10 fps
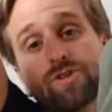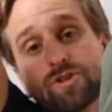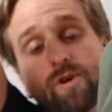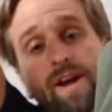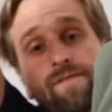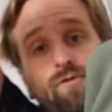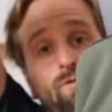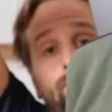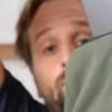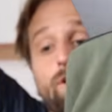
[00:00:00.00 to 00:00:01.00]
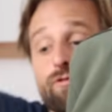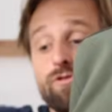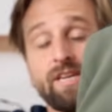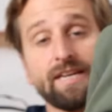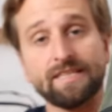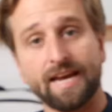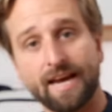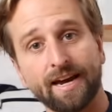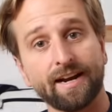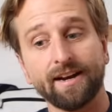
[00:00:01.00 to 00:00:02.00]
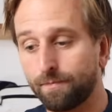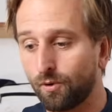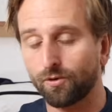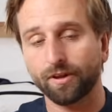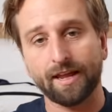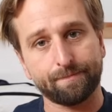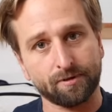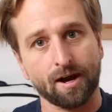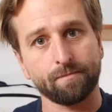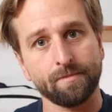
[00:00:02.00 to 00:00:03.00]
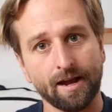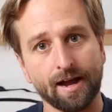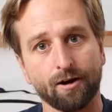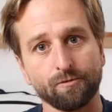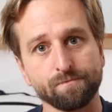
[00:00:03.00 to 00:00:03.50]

is great for when I'm going through TSA and I need to pull the laptop out.